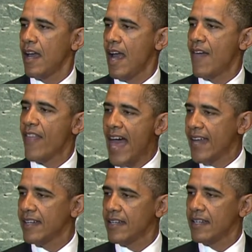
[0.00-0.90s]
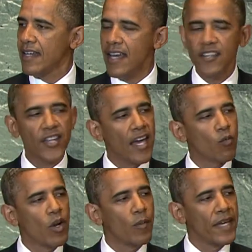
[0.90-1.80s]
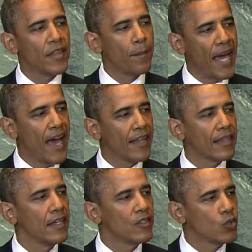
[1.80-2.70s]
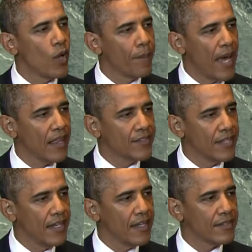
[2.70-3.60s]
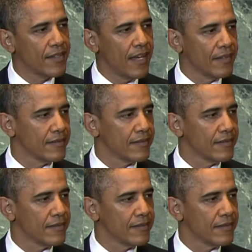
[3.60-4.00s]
And that is and will be the path to a Palestinian state.